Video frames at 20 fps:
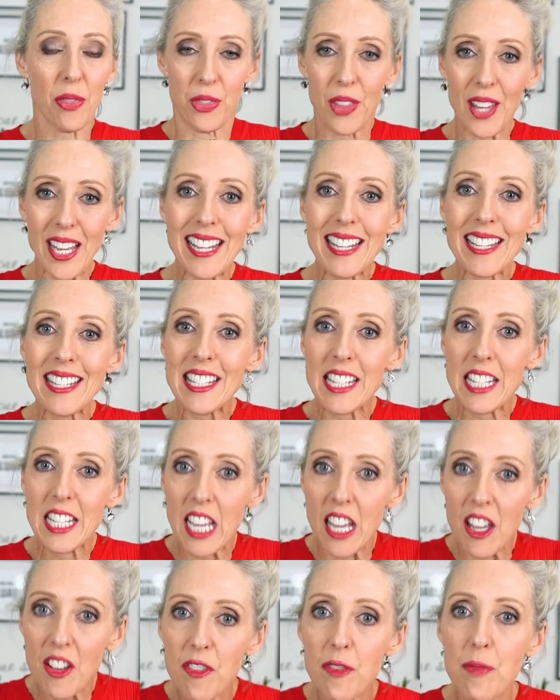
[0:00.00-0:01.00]
These
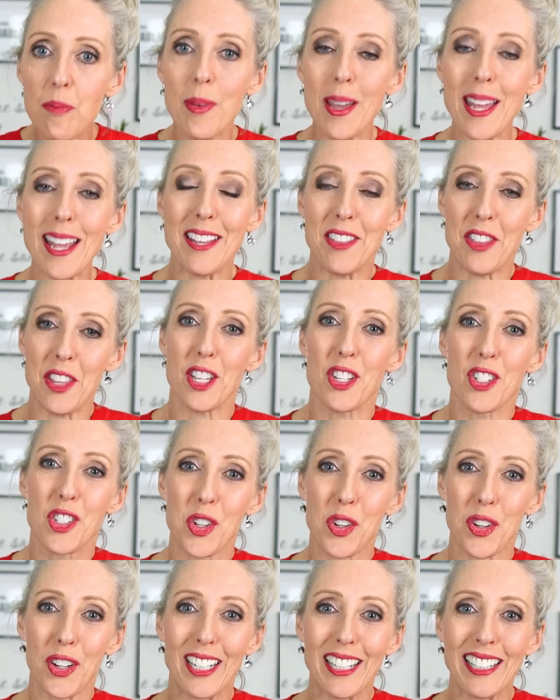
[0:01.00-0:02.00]
give me the
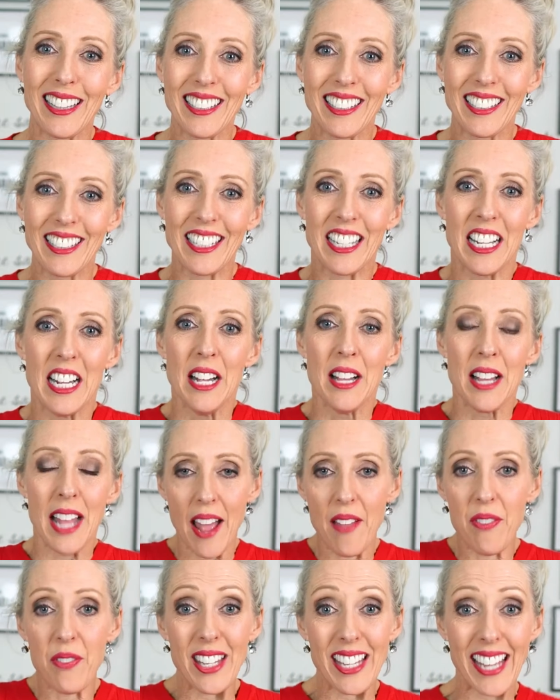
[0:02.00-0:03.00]
adrenaline
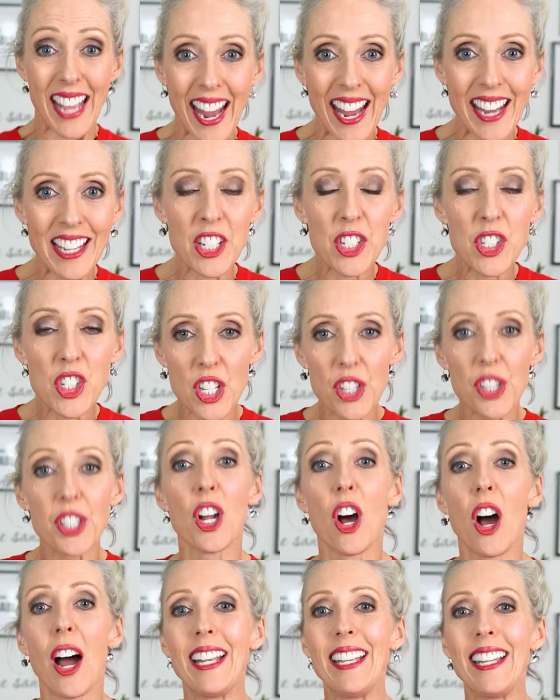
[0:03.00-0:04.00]
and the energy that
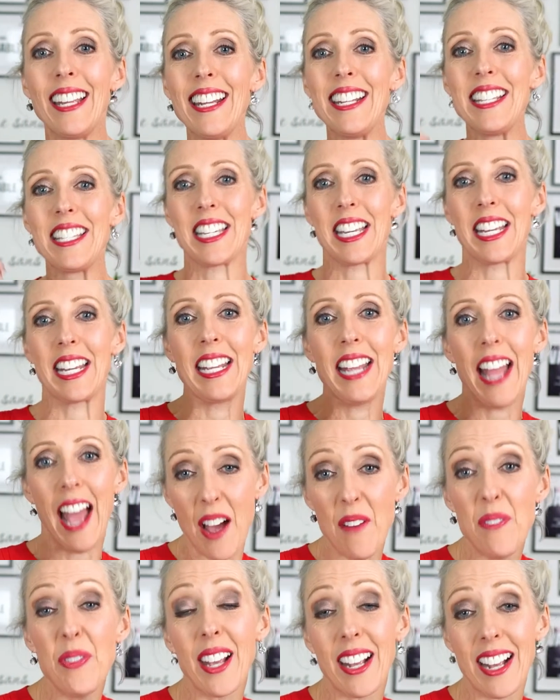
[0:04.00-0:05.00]
I need to
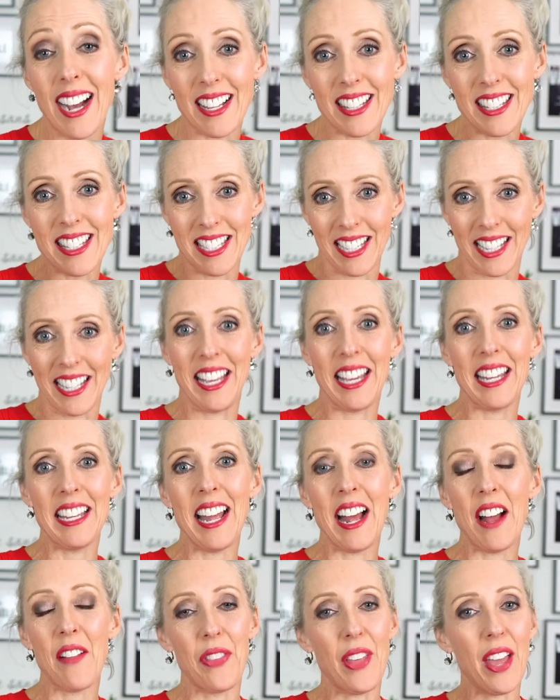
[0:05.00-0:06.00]
have the guts to get
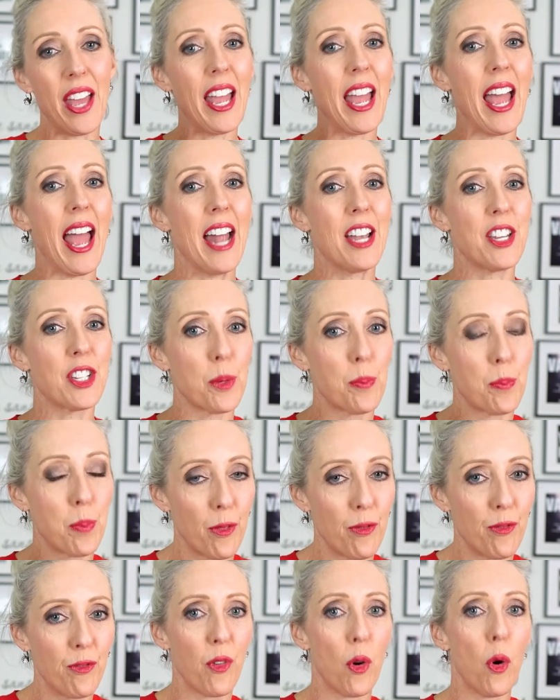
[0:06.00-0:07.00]
out there and to
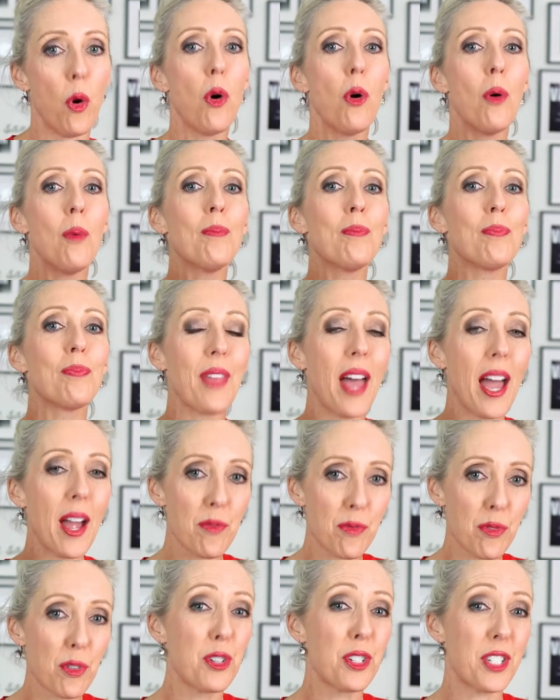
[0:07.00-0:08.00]
perform that
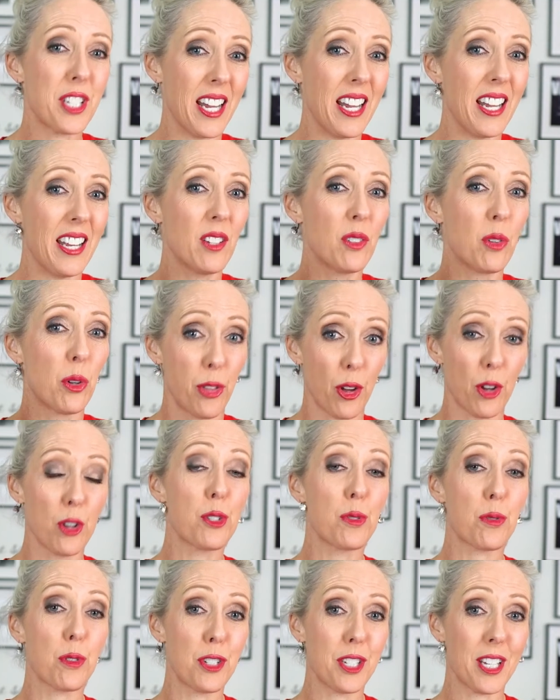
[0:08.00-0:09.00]
routine or
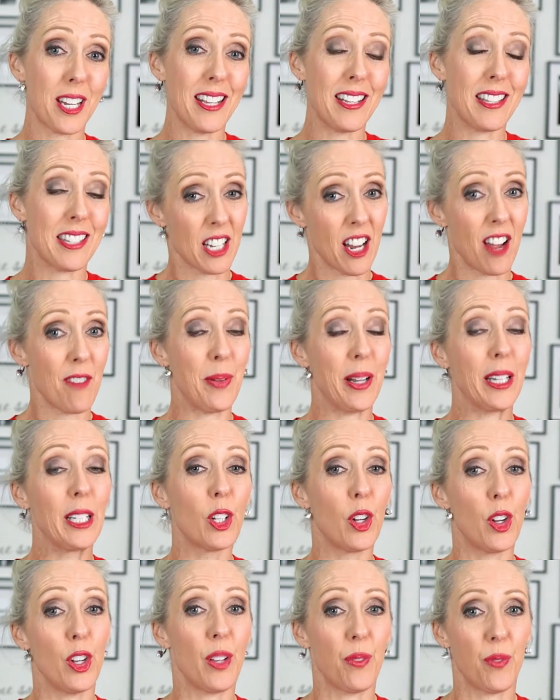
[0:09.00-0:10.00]
those routines that I've been
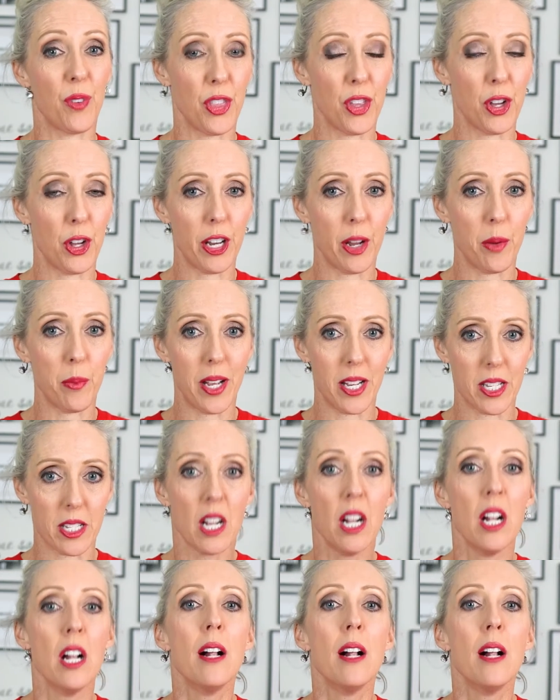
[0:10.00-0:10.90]
learning for 13 weeks.